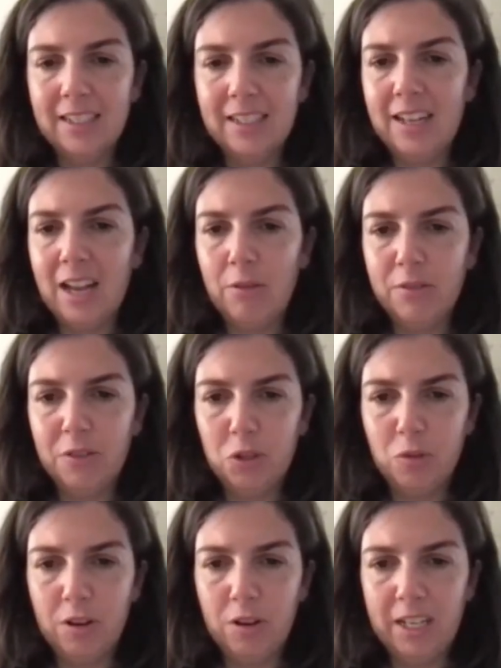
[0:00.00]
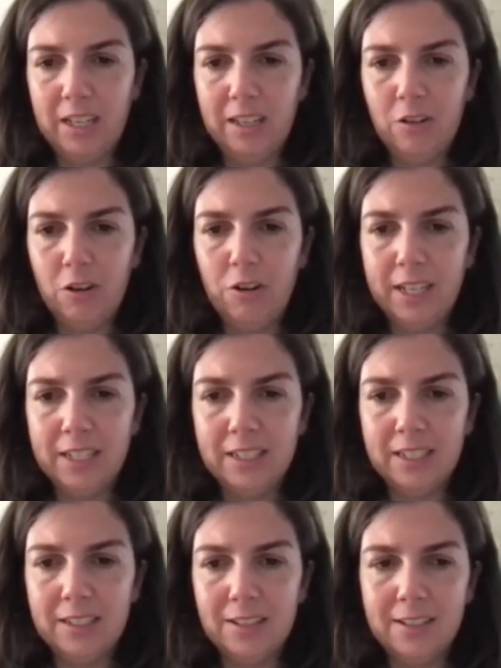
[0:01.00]
in our visually
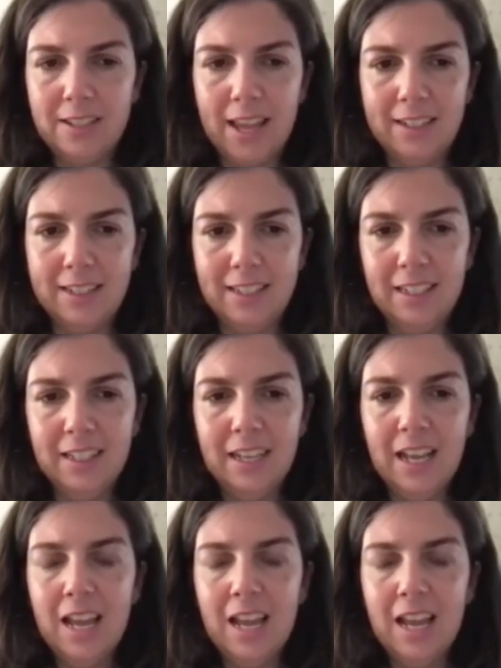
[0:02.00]
oriented society.